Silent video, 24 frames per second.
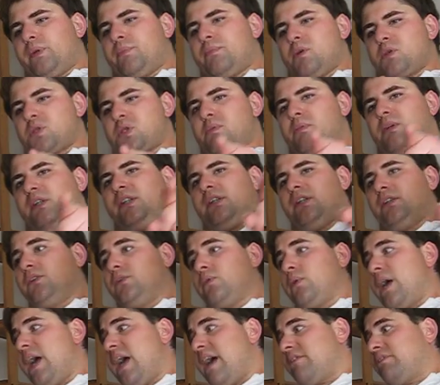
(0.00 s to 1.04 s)
possibility
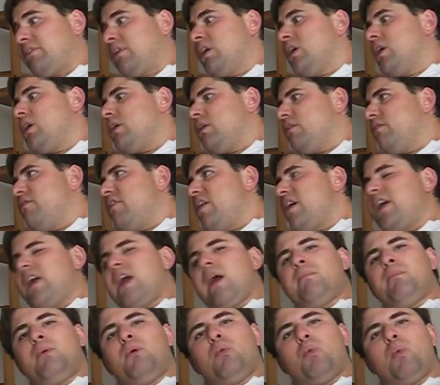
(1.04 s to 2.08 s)
to have
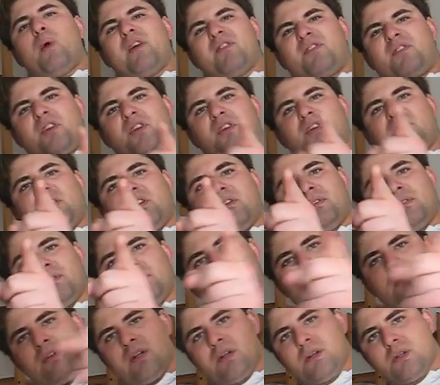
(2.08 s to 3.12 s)
variable width
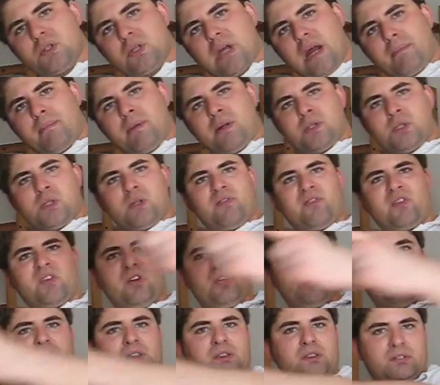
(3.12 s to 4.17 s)
segments of
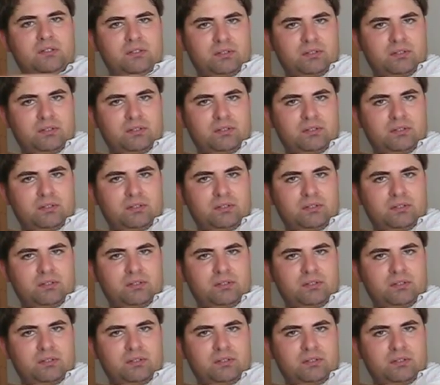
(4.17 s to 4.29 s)
road,